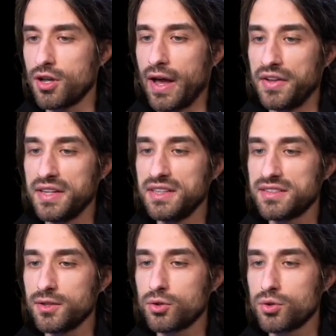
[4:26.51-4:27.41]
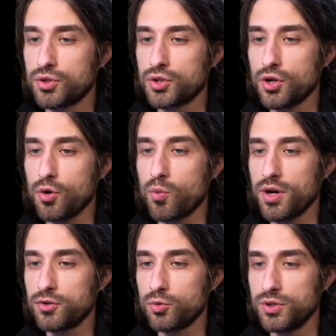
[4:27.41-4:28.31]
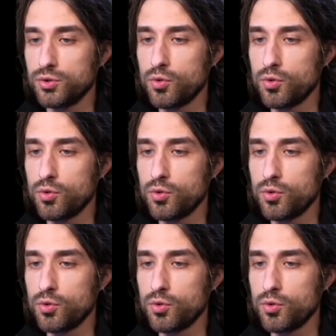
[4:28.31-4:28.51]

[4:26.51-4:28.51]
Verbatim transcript: And inside the closure, what do we do?